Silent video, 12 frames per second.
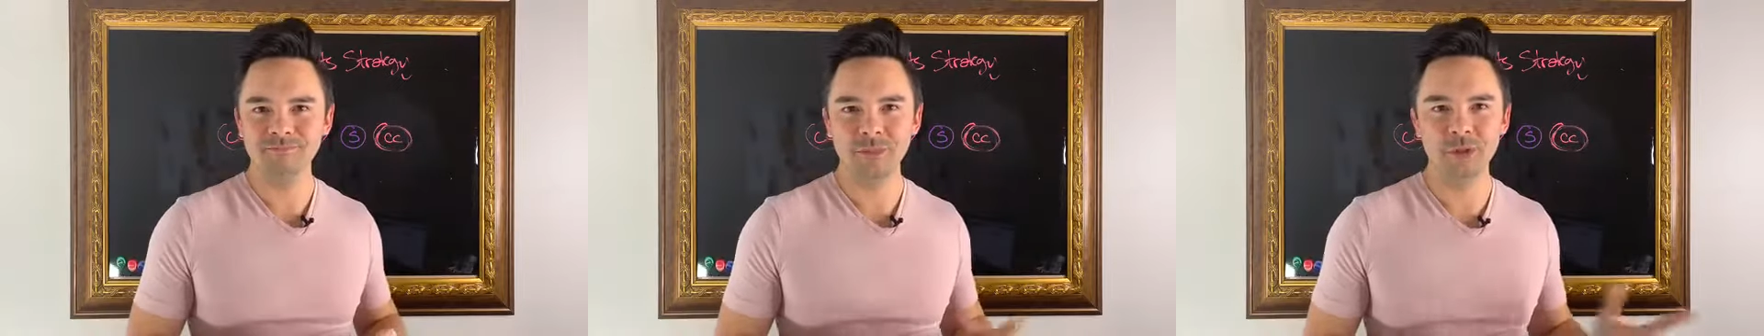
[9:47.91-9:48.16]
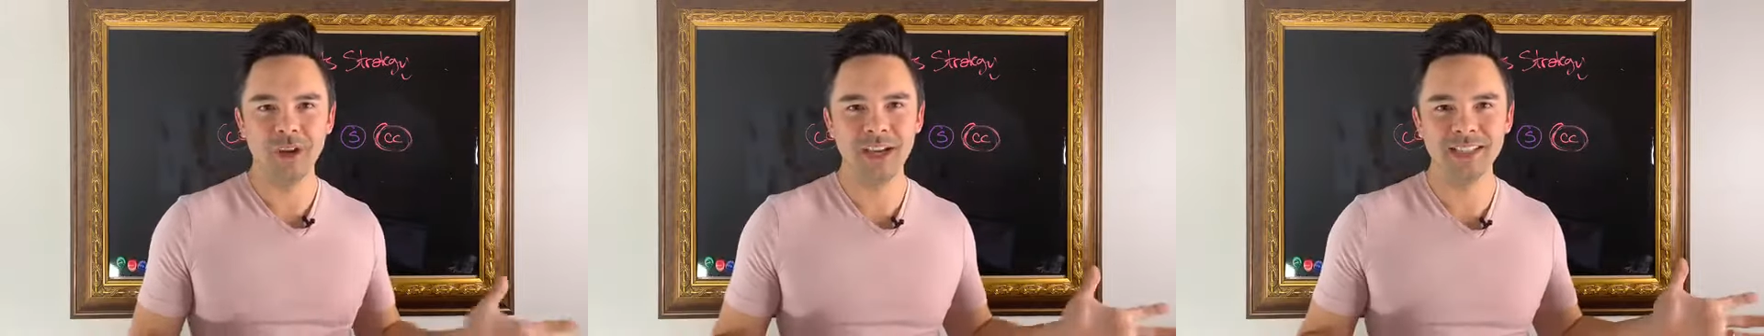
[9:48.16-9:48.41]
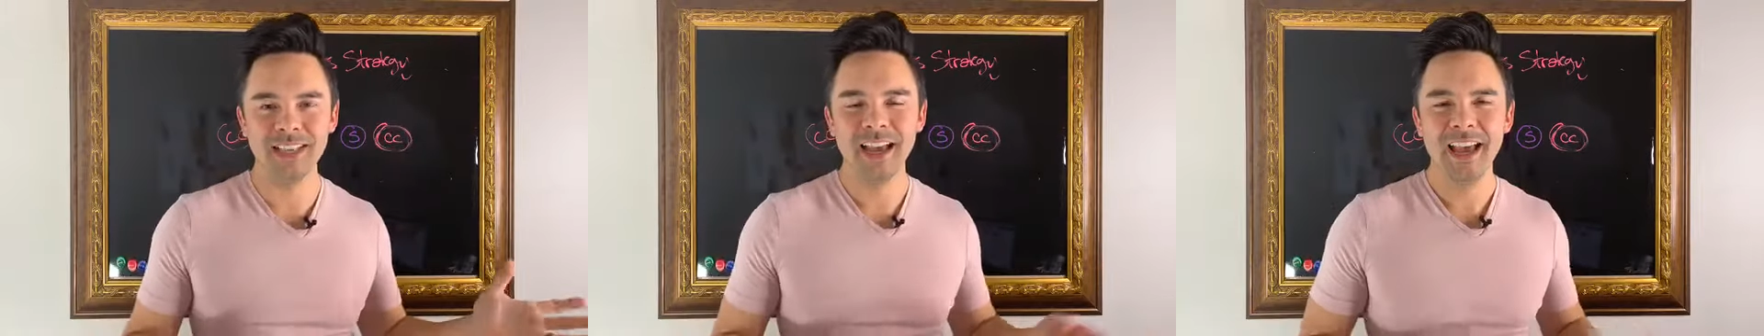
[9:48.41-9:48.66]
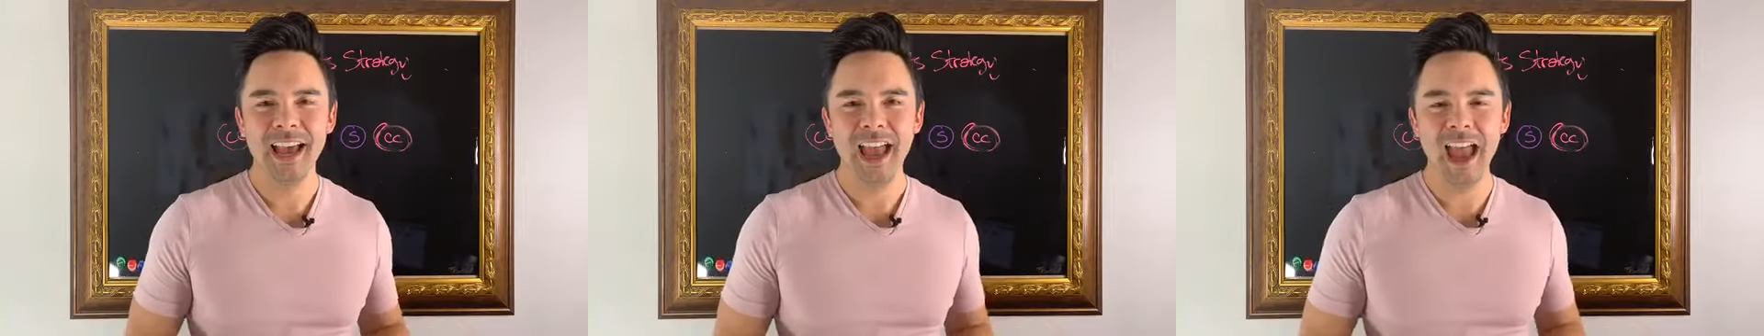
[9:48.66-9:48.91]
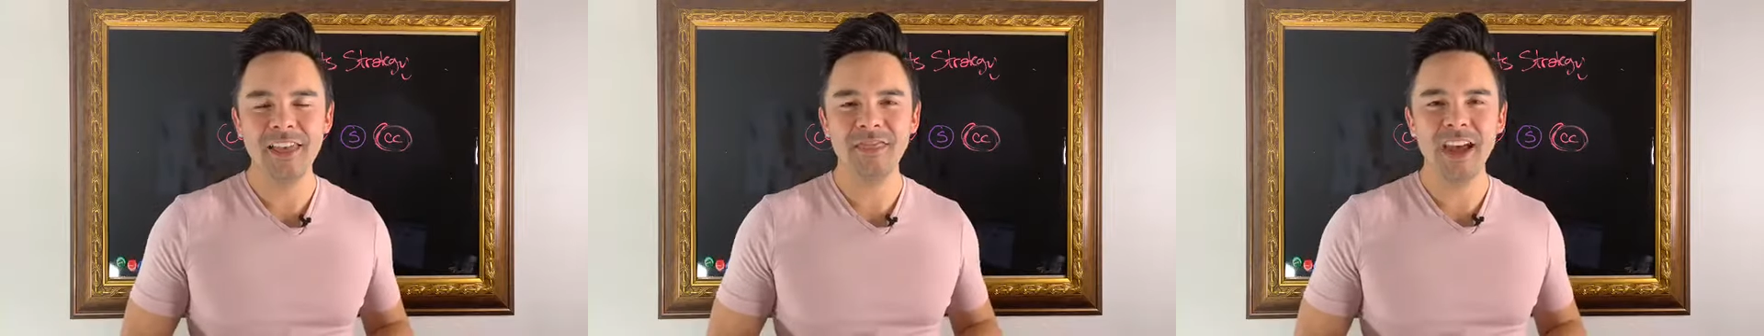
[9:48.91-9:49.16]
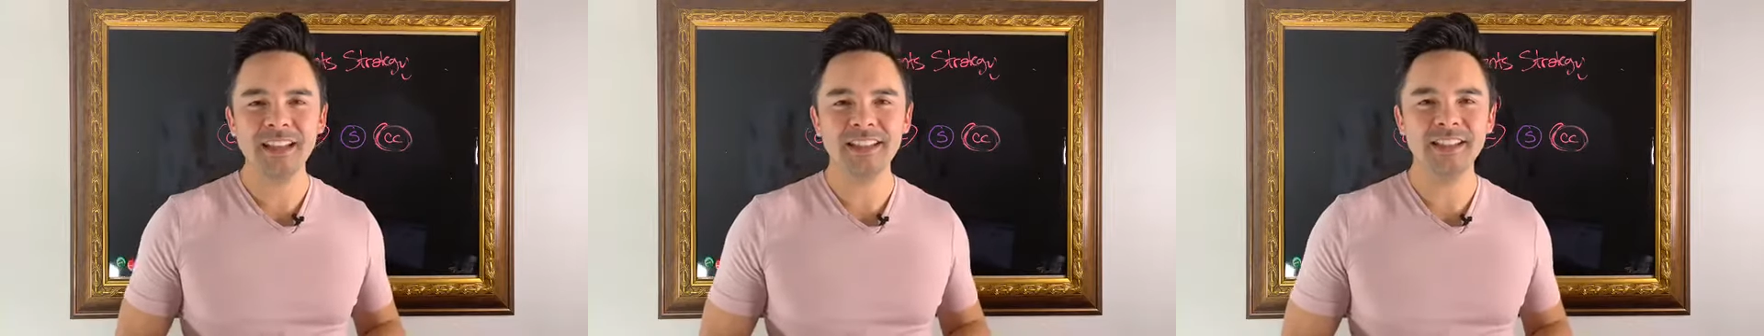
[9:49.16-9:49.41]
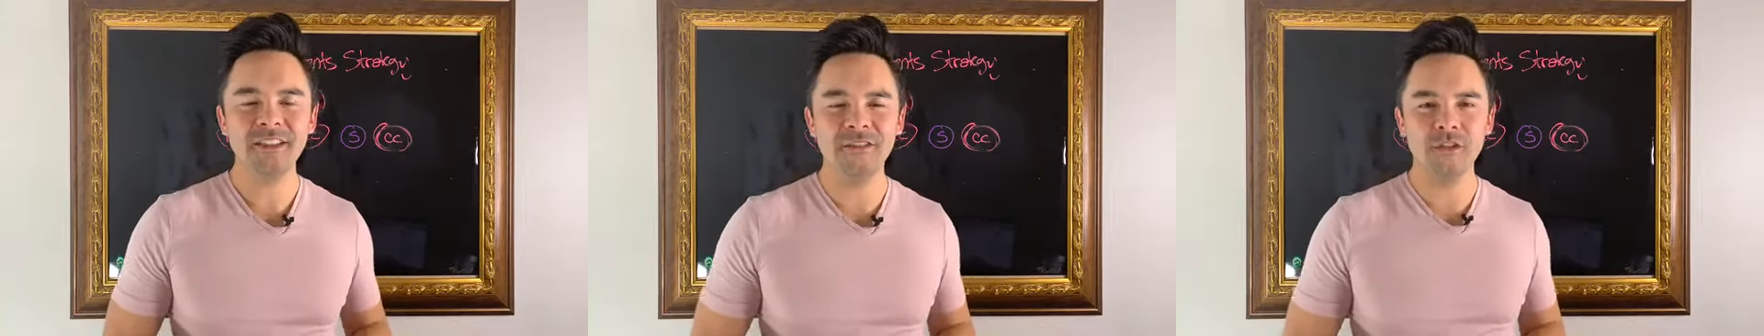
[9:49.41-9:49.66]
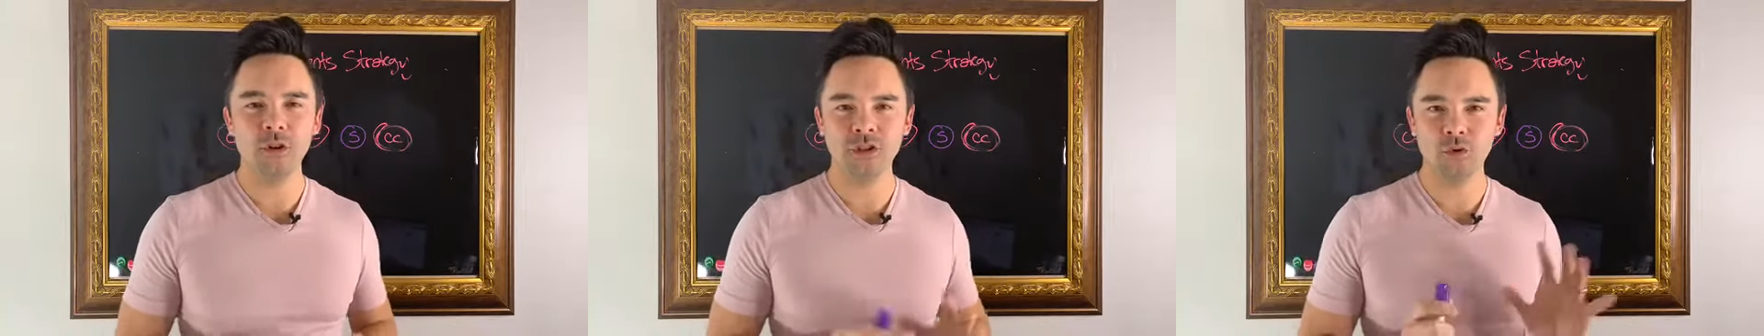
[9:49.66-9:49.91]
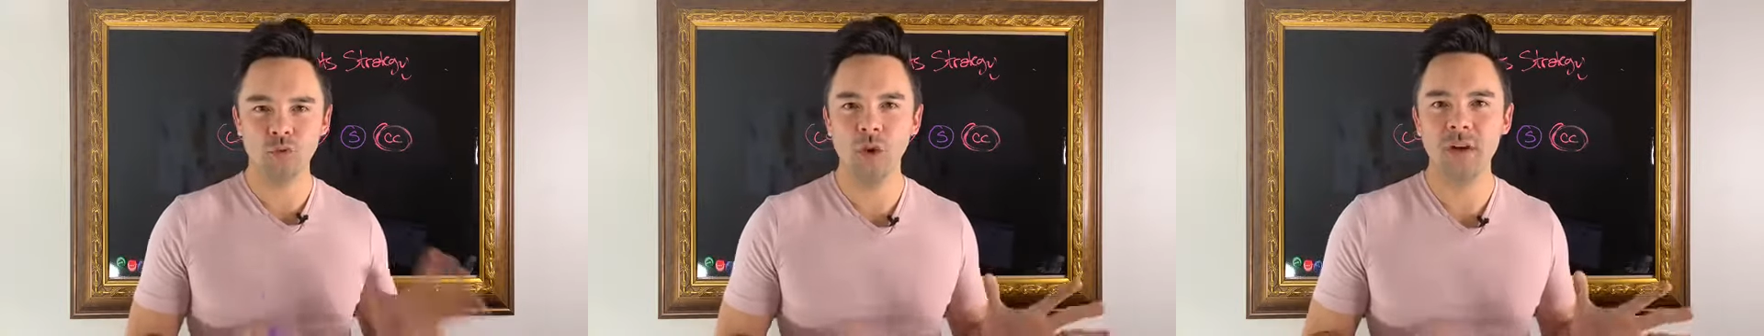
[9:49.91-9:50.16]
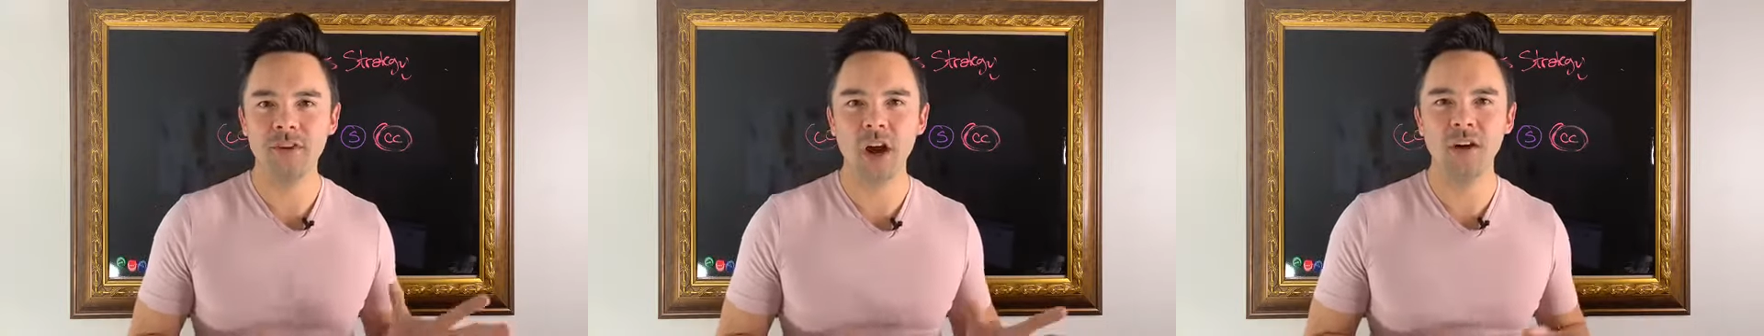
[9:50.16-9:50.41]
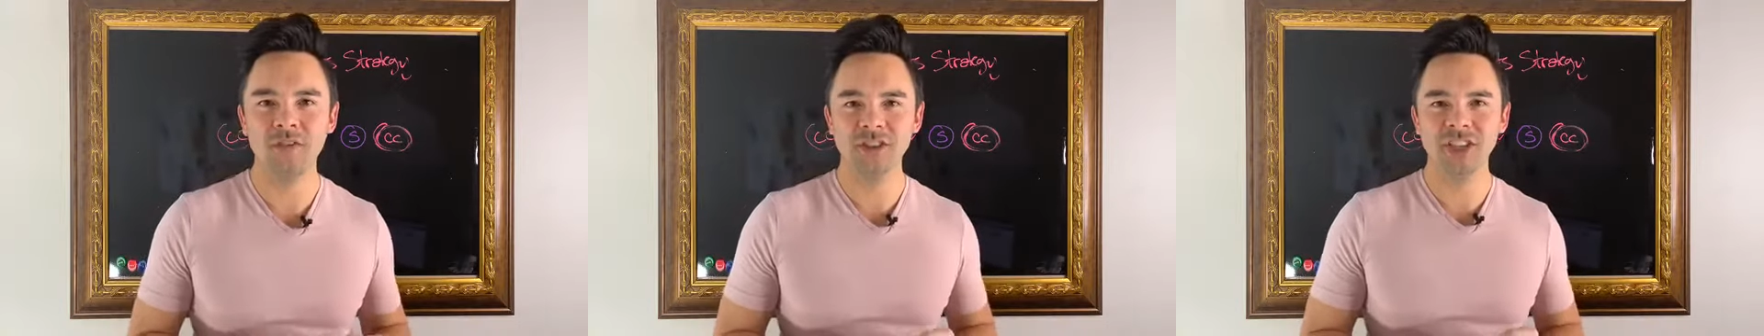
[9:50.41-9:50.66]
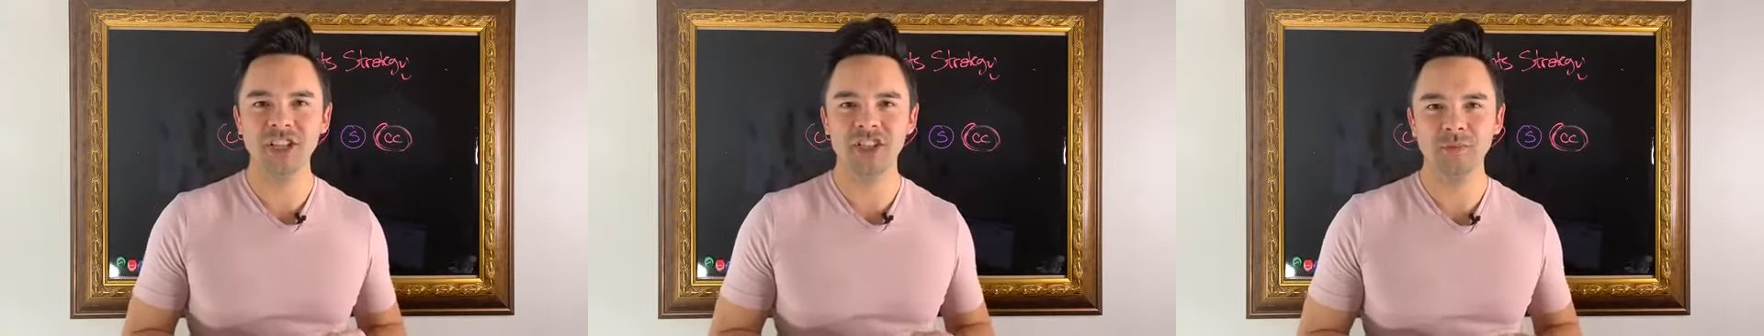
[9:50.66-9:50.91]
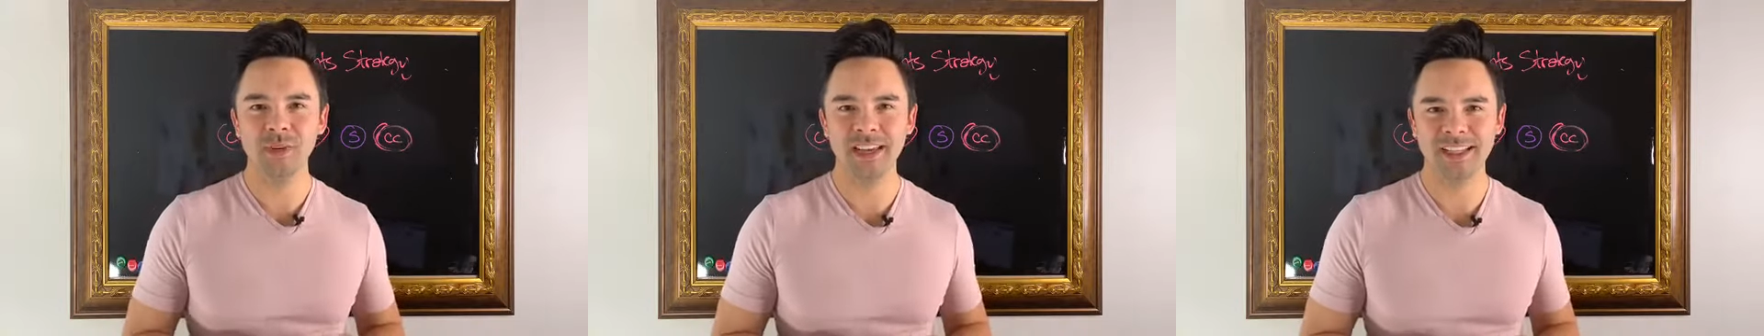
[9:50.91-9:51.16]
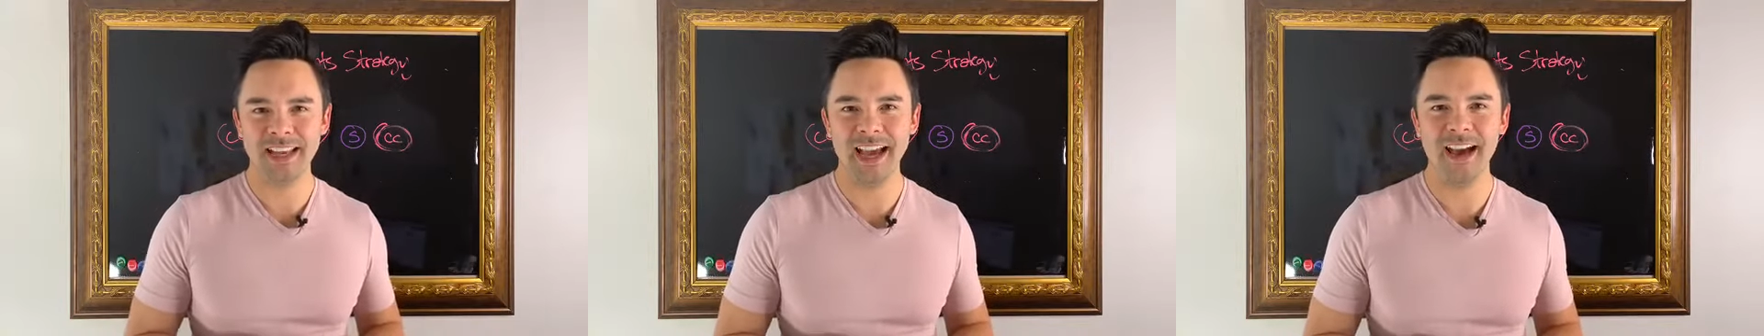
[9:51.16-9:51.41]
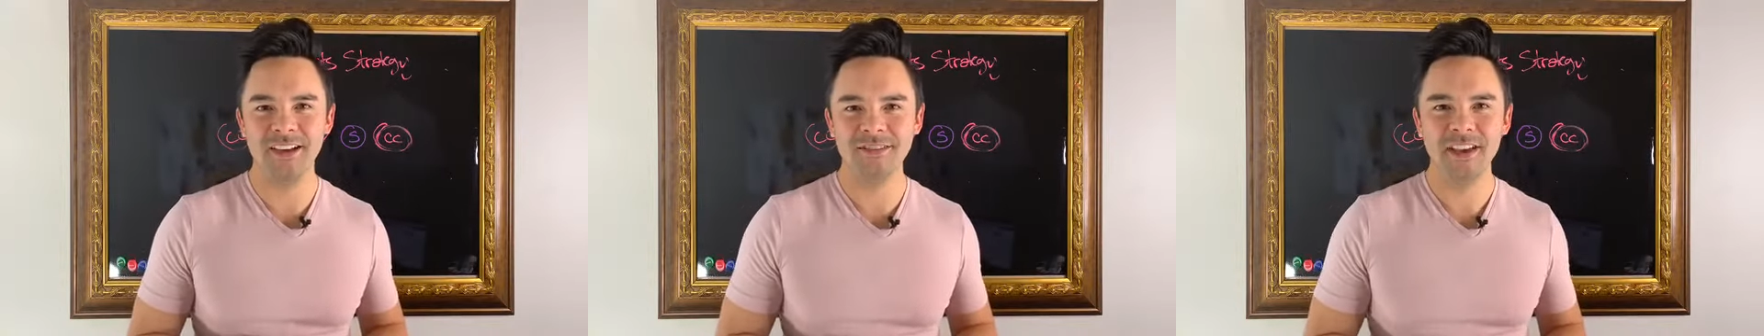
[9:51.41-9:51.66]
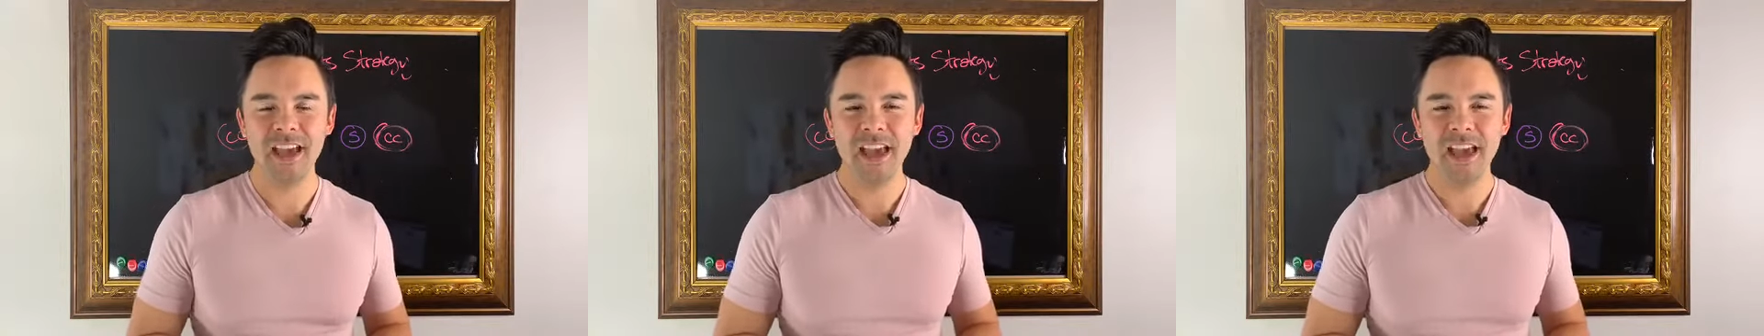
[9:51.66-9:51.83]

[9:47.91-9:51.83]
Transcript: You guys, and that's the first rough conversation we get to have.